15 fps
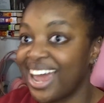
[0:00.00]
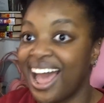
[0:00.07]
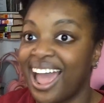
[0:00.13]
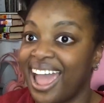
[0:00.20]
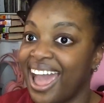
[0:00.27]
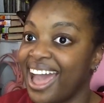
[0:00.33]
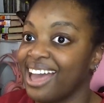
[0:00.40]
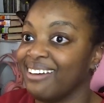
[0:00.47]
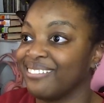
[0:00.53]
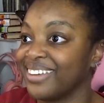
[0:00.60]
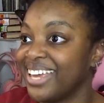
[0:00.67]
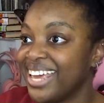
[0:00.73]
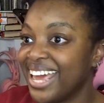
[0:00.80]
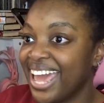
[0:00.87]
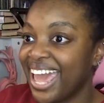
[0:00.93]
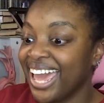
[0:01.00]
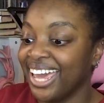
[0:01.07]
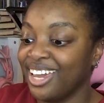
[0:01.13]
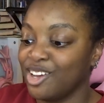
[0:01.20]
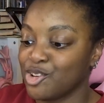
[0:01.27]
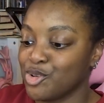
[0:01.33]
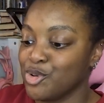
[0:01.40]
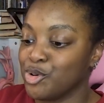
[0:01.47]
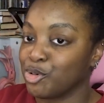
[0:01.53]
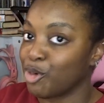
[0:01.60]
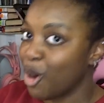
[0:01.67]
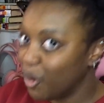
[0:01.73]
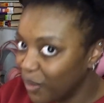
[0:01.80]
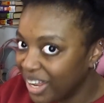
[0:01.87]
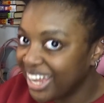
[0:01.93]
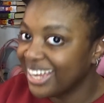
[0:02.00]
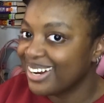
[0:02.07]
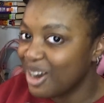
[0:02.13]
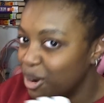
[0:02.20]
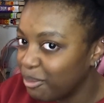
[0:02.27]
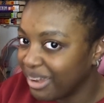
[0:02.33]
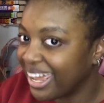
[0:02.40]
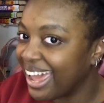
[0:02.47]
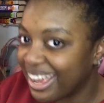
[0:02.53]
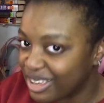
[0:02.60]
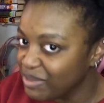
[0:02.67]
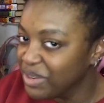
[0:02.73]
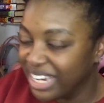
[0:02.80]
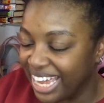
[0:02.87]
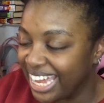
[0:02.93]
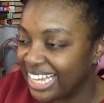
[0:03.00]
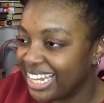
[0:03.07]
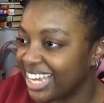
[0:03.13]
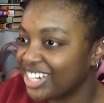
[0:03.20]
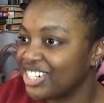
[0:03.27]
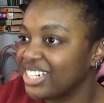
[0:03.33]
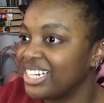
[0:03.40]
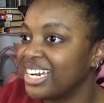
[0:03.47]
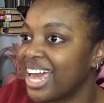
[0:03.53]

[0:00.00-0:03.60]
I have a growing Komi Can't Communicate collection.